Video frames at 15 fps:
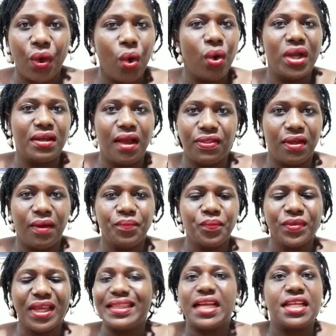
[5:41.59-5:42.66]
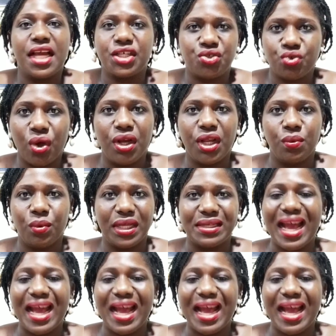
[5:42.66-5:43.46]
or another that they are struggling with.